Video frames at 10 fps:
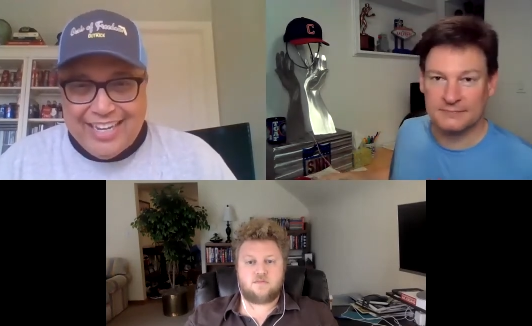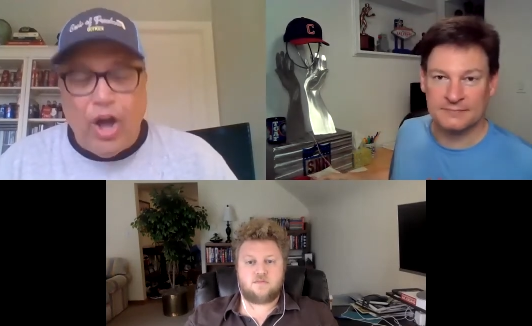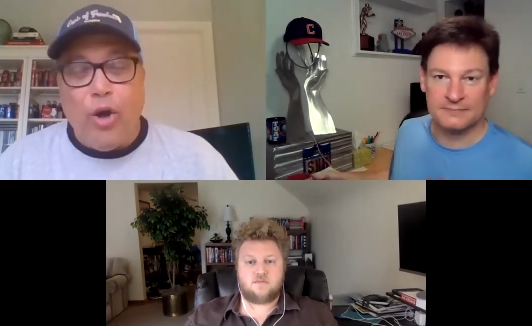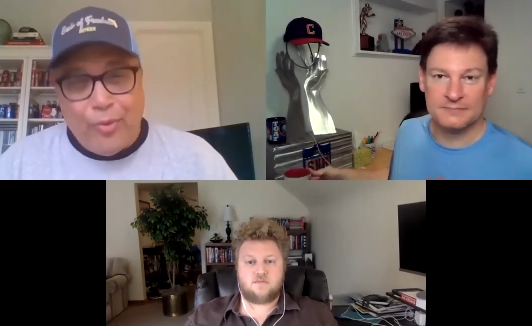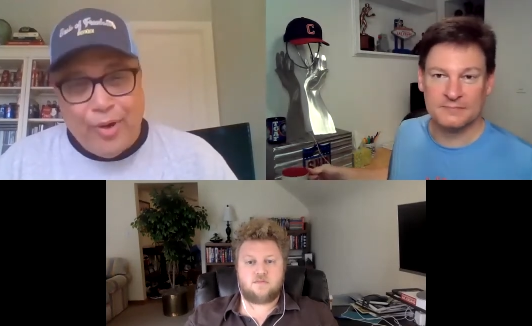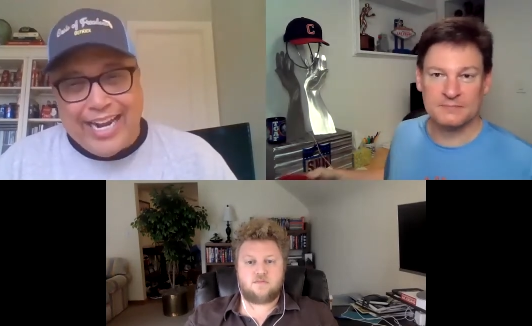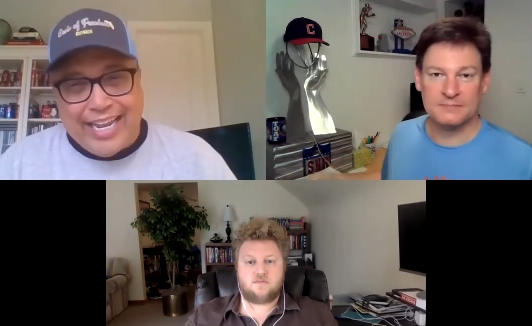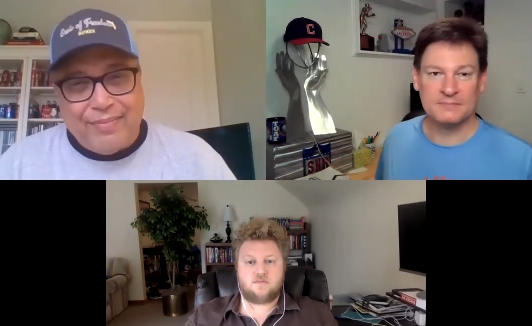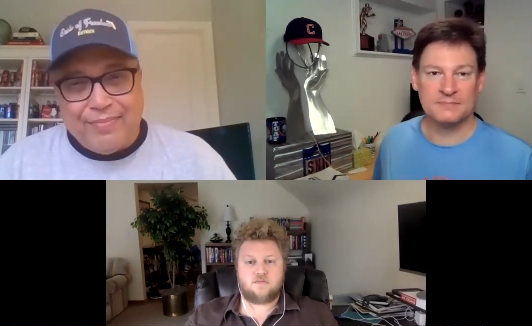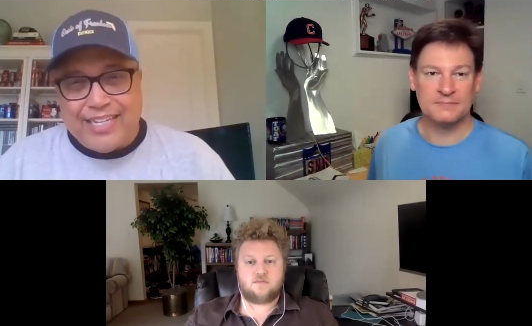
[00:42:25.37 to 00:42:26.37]

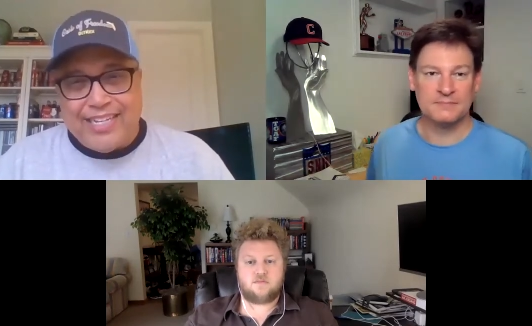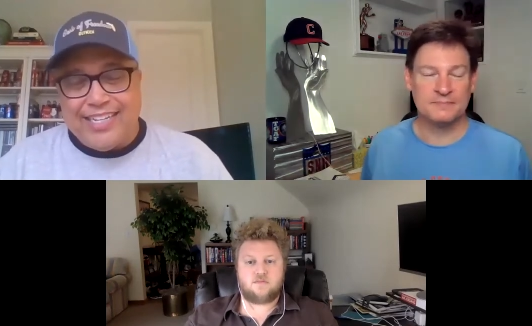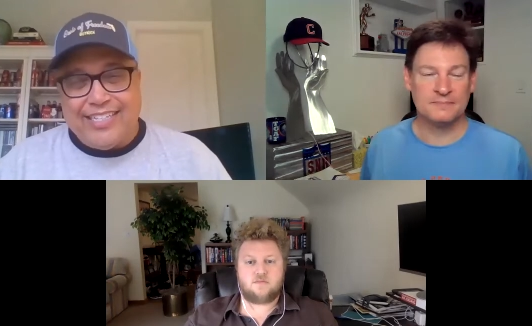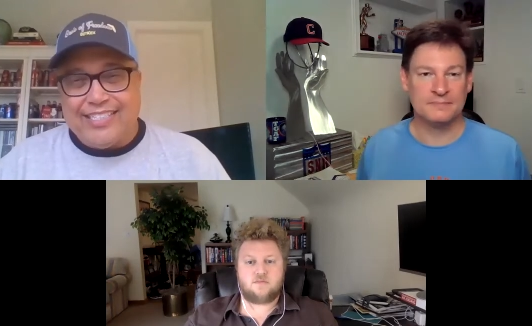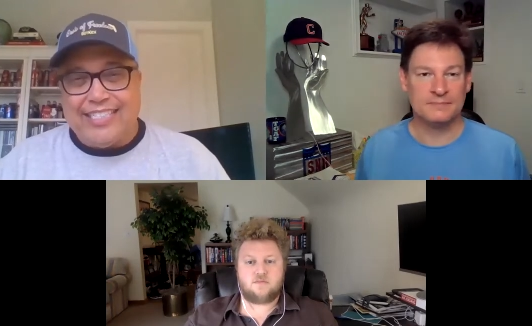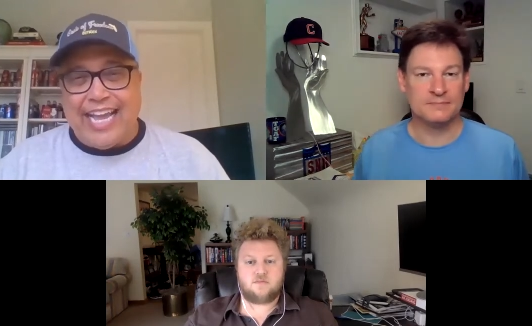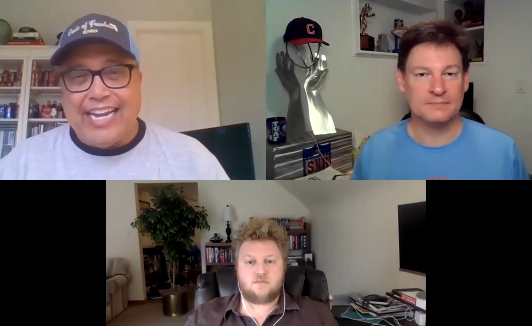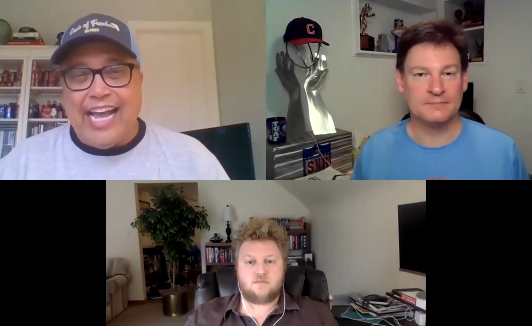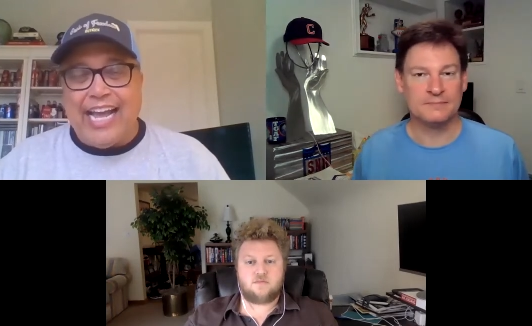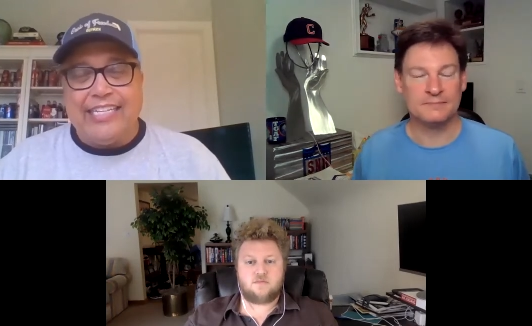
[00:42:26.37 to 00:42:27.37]
Speaker 1: already because
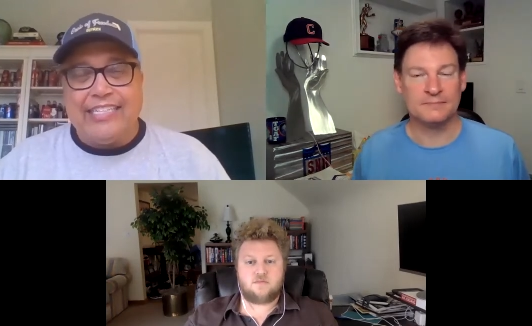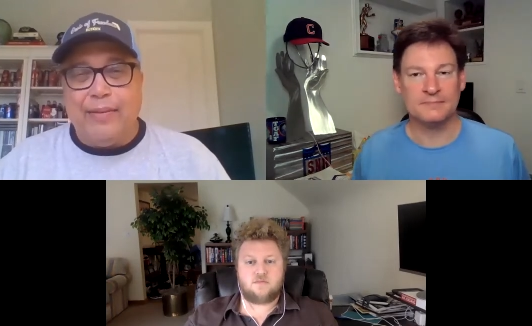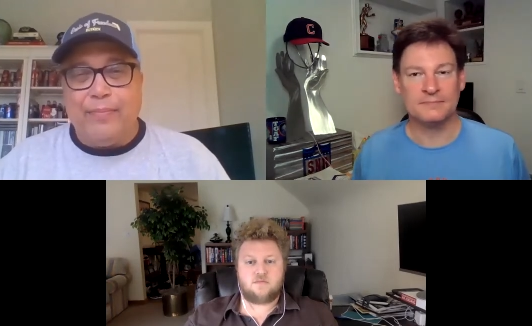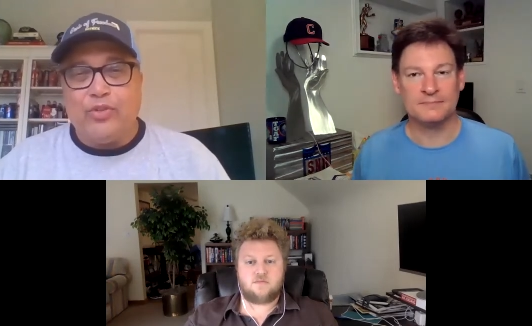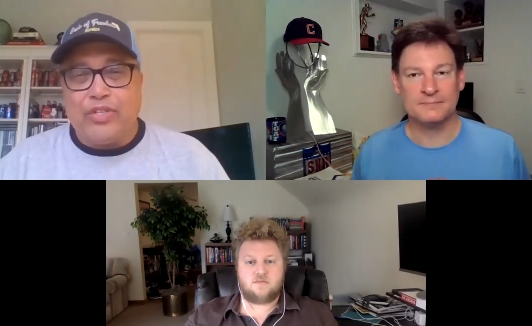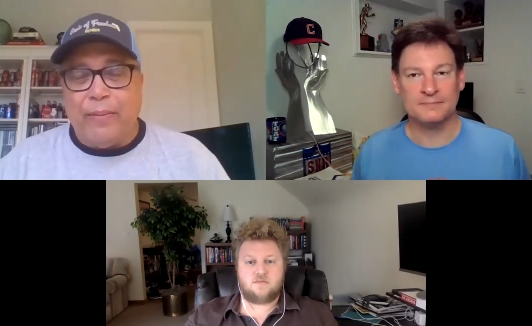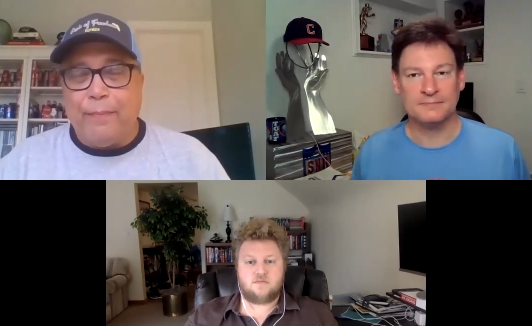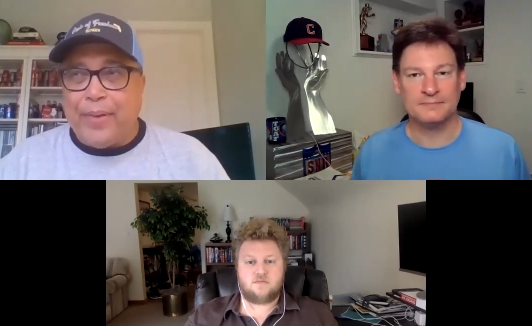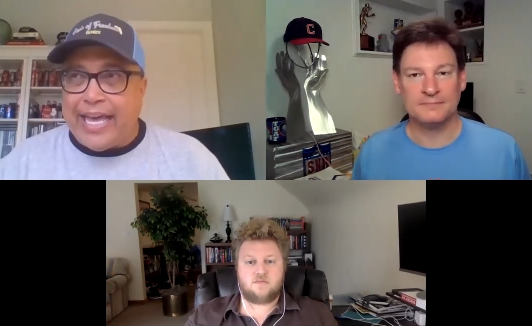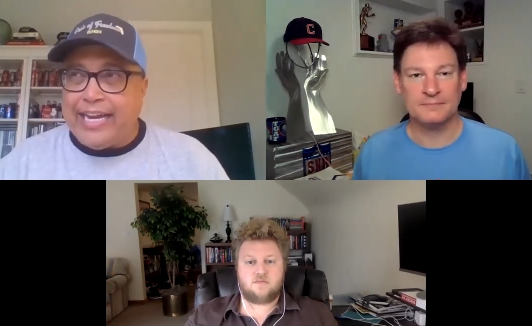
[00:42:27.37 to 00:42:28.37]
that guy is the most
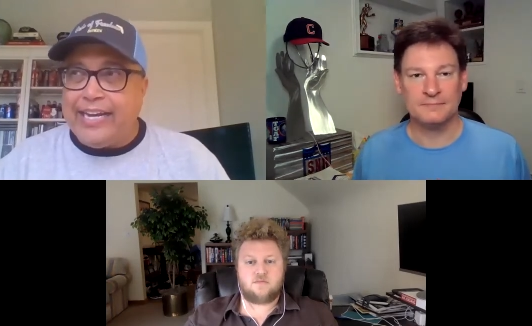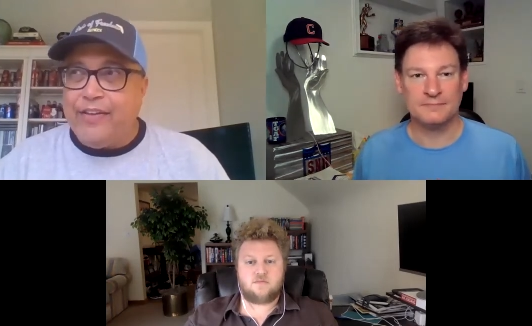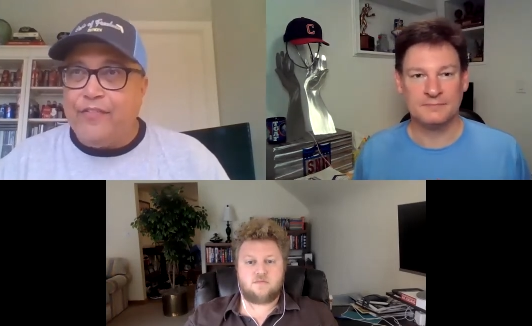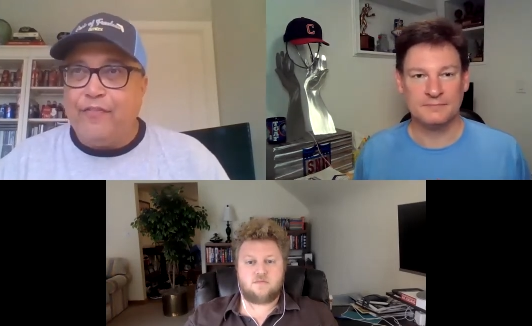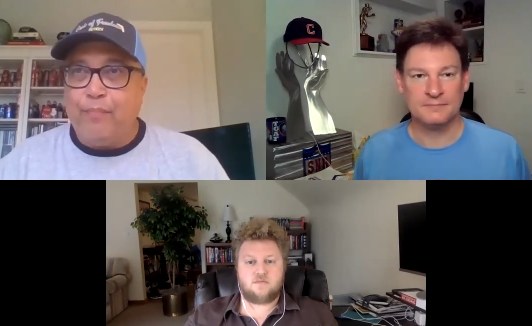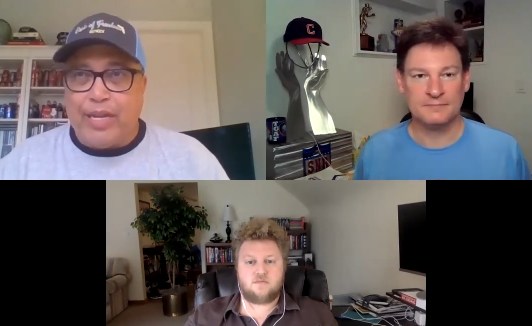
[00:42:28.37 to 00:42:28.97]
competitive